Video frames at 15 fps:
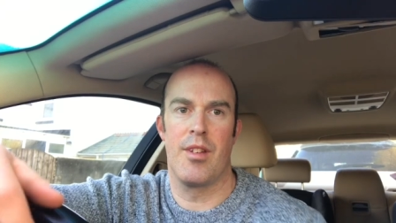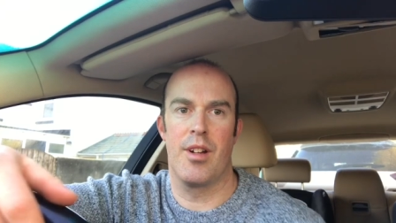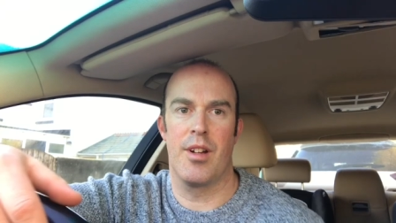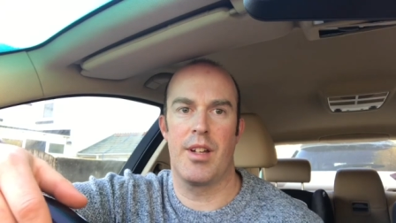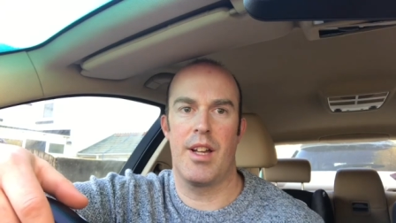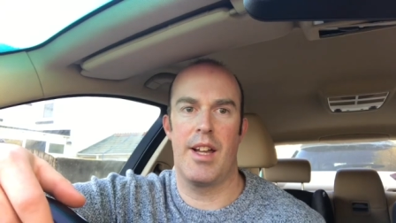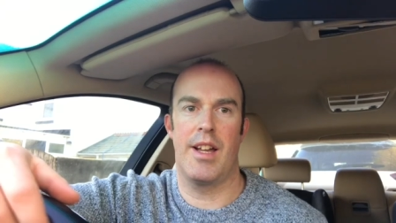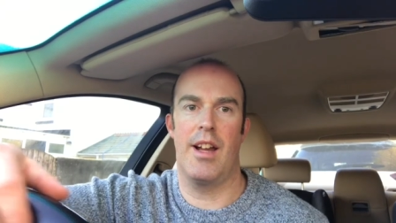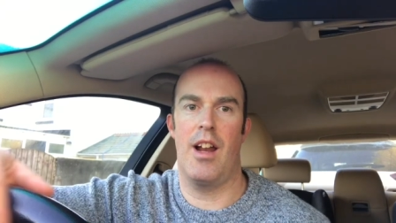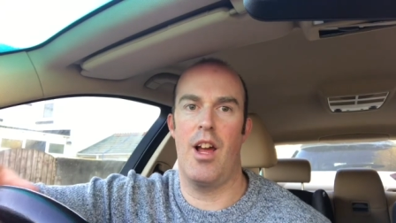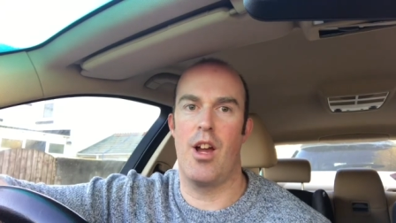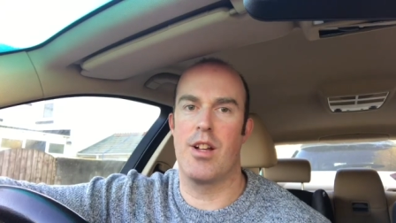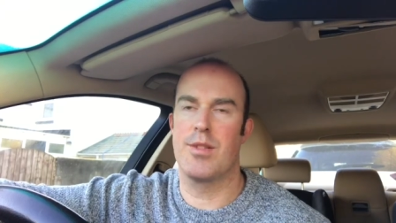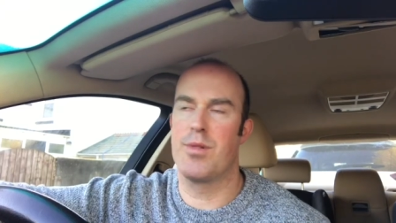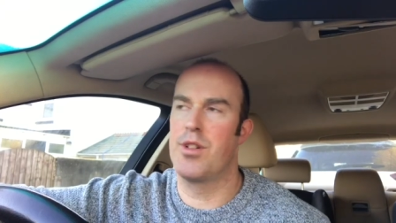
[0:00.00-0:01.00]
Okay,
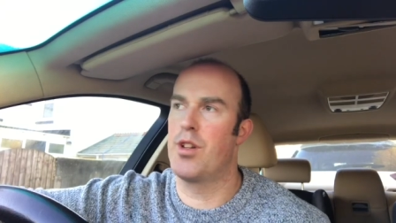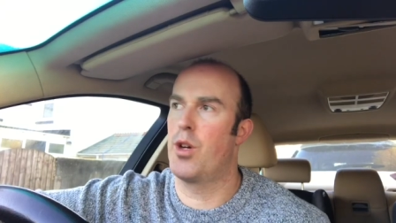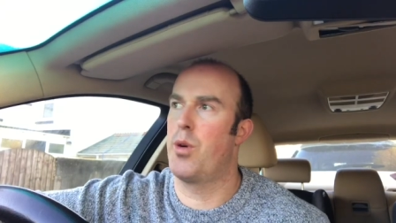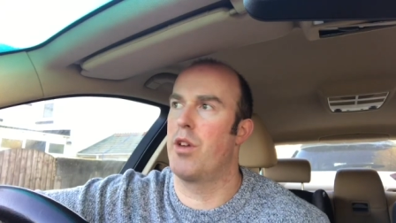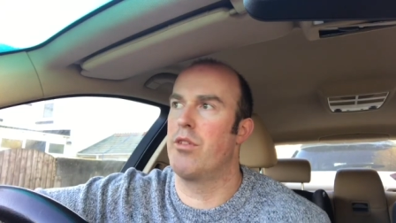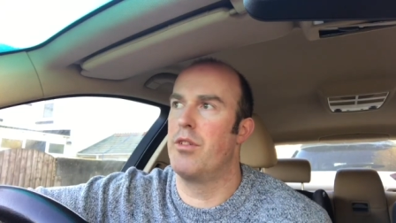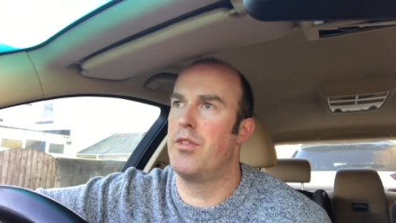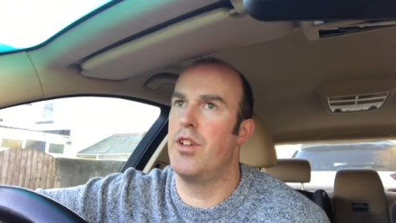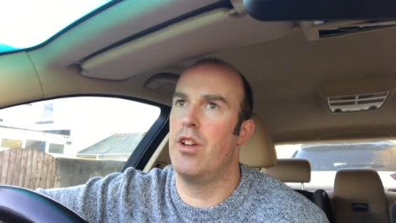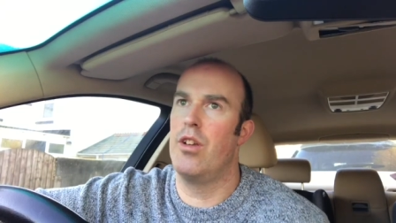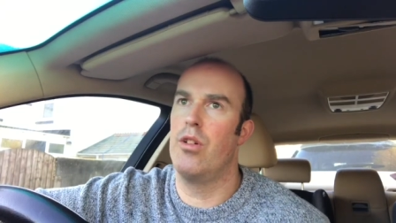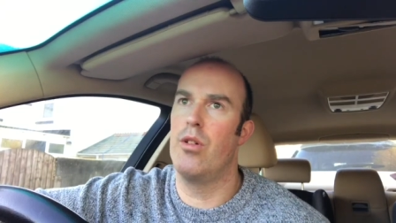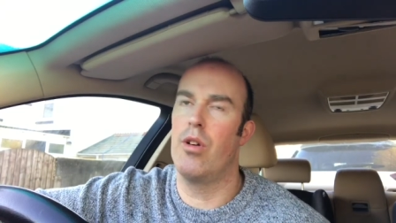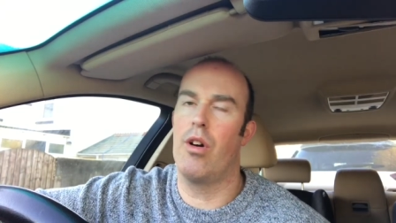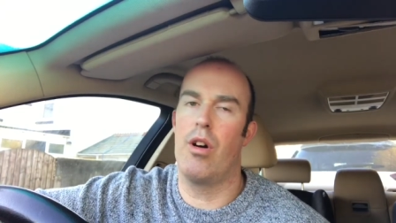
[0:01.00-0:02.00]
hello. I just want to do a quick
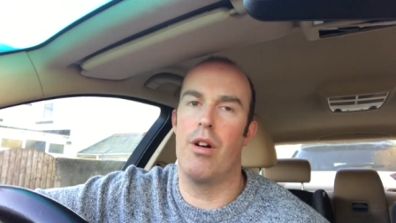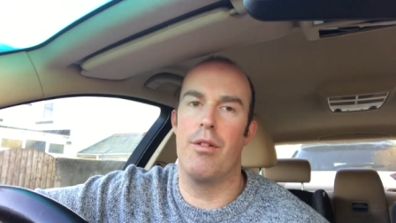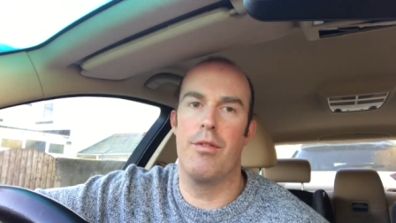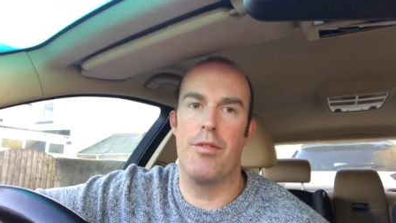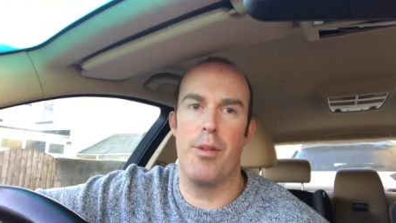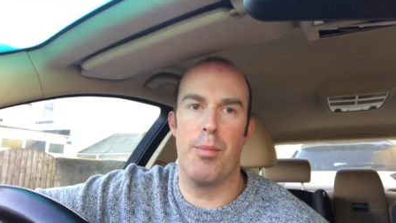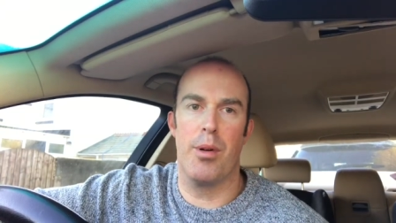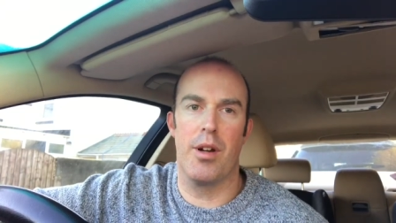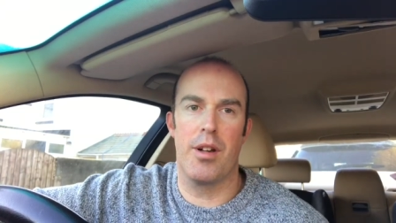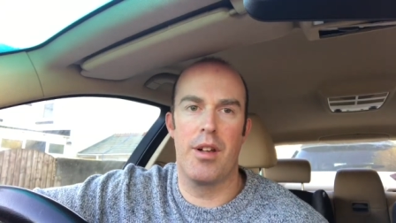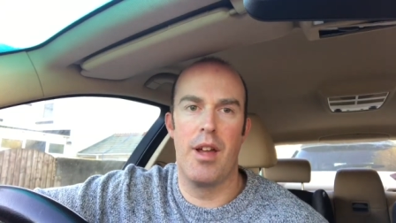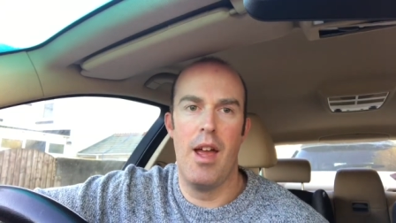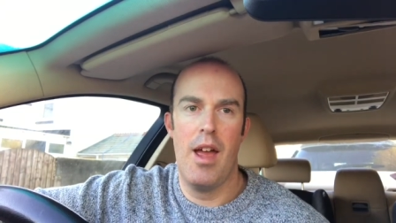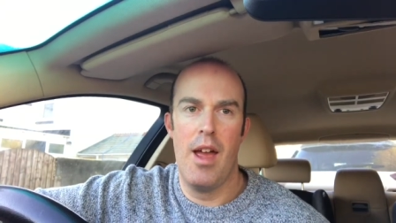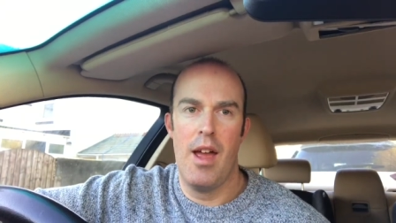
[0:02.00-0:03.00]
review of the book
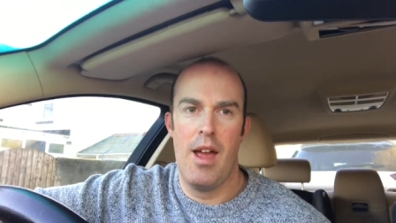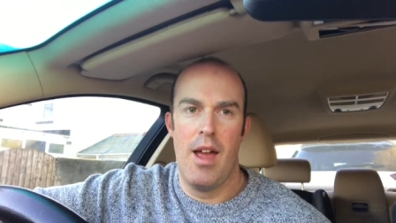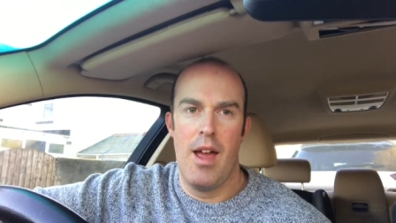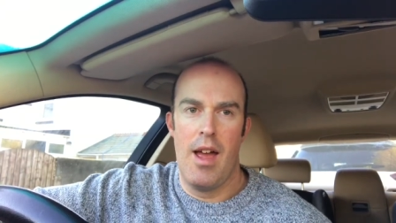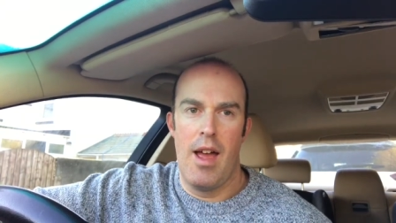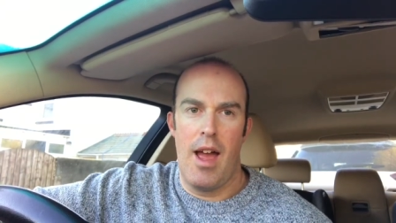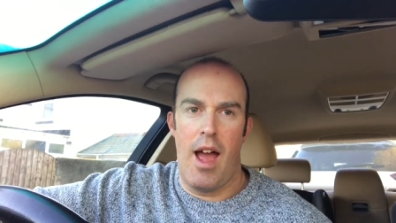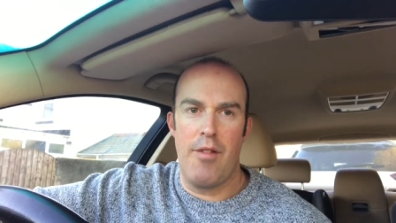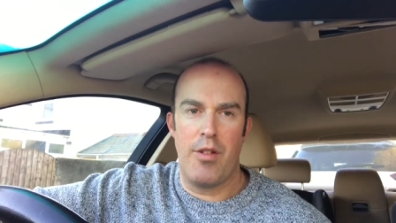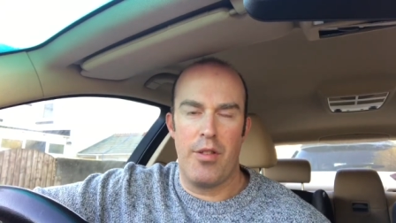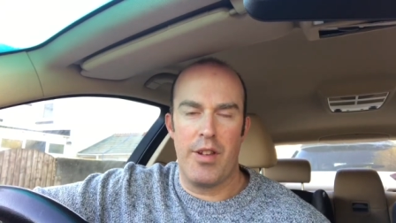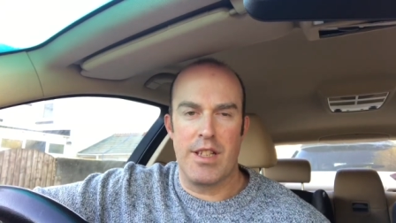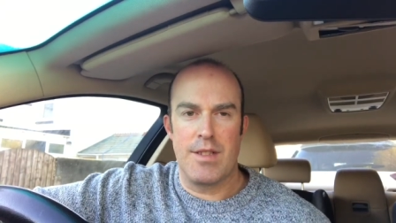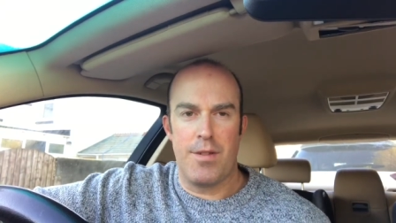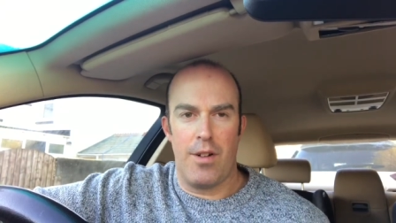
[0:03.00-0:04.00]

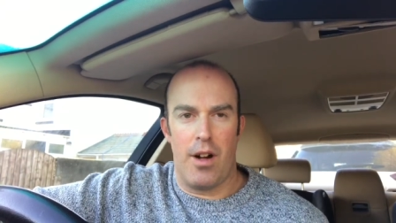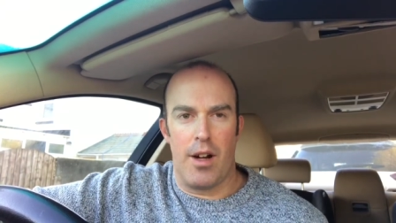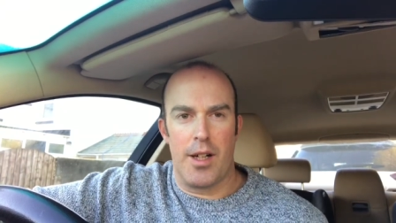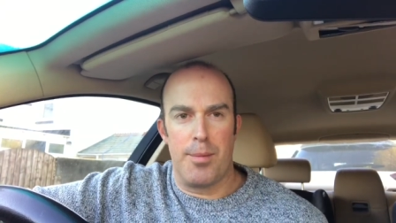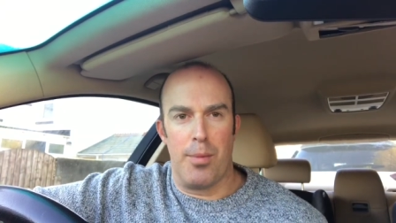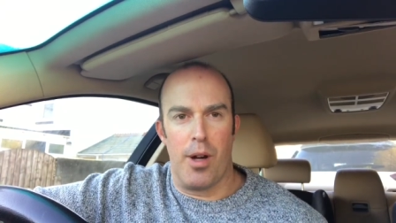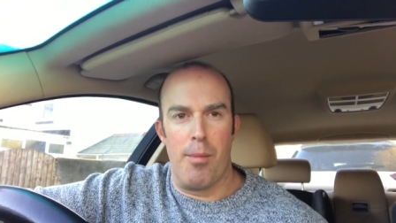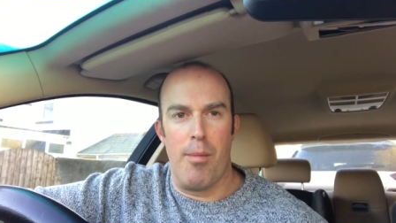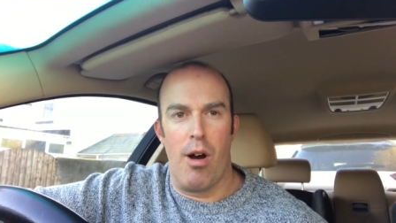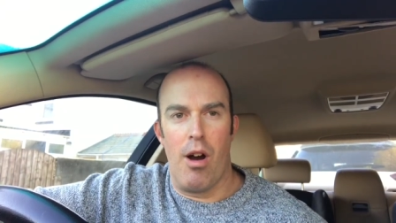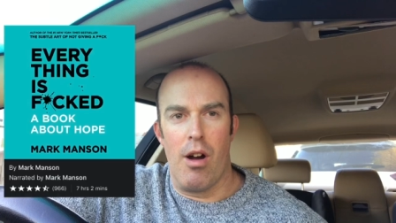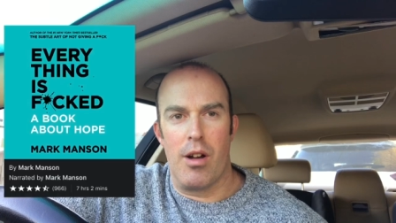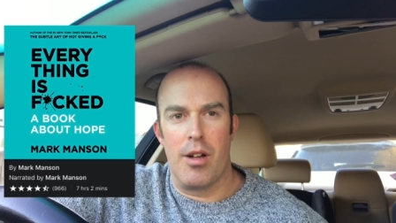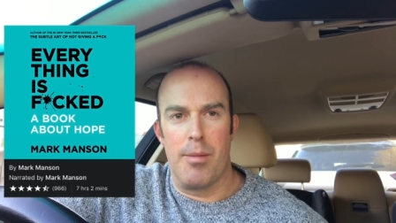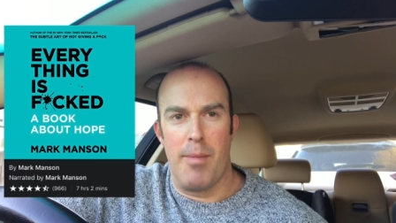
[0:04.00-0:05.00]
Everything is Fucked by
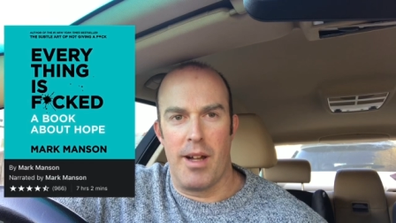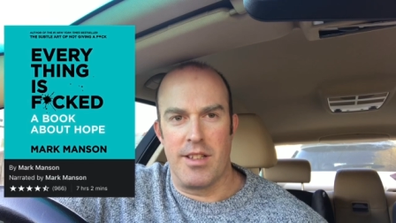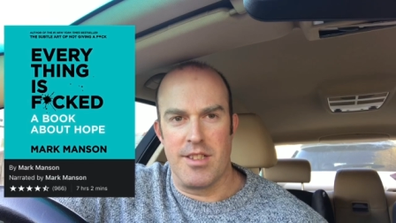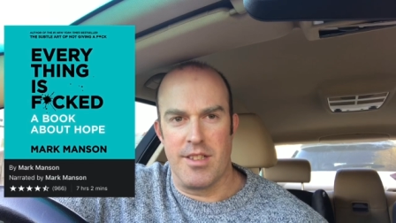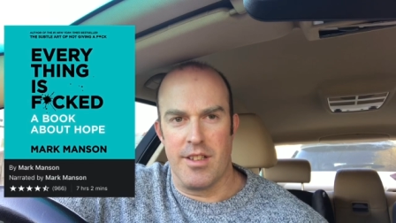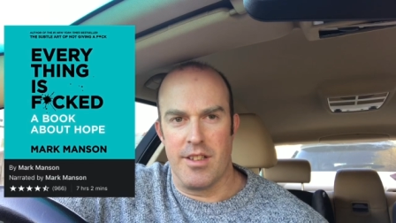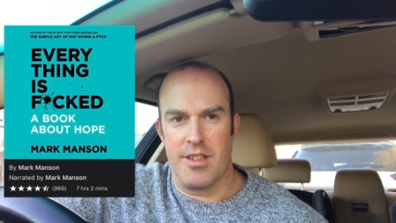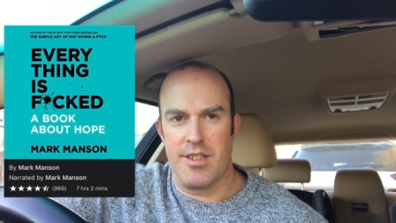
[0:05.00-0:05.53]
Mark Manson.